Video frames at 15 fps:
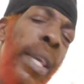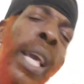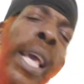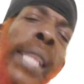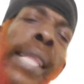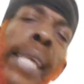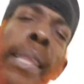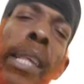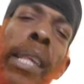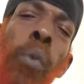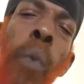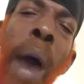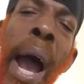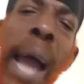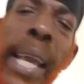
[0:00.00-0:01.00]
This is
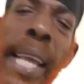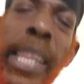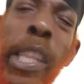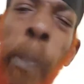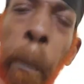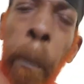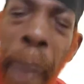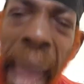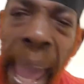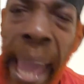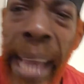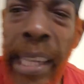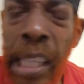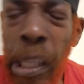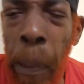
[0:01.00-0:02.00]
why it
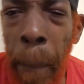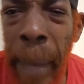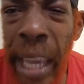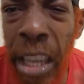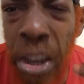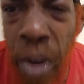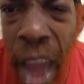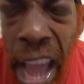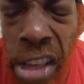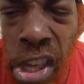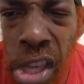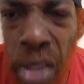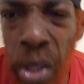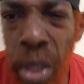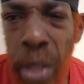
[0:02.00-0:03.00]
pays to be
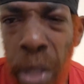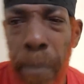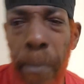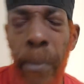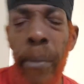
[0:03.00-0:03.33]
gracious.